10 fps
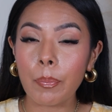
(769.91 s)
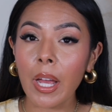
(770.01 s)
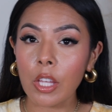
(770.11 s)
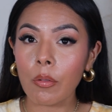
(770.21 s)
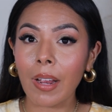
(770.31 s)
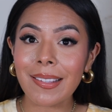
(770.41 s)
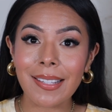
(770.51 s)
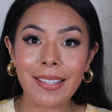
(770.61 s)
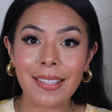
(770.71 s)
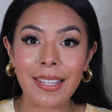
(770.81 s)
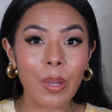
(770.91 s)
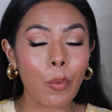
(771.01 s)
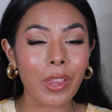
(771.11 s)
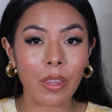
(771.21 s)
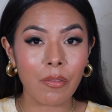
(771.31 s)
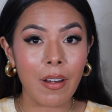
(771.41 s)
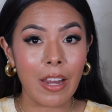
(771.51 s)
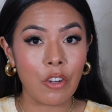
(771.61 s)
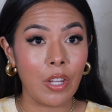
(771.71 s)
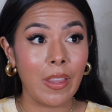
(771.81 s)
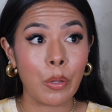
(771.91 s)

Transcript: But you guys did see them without the foundation.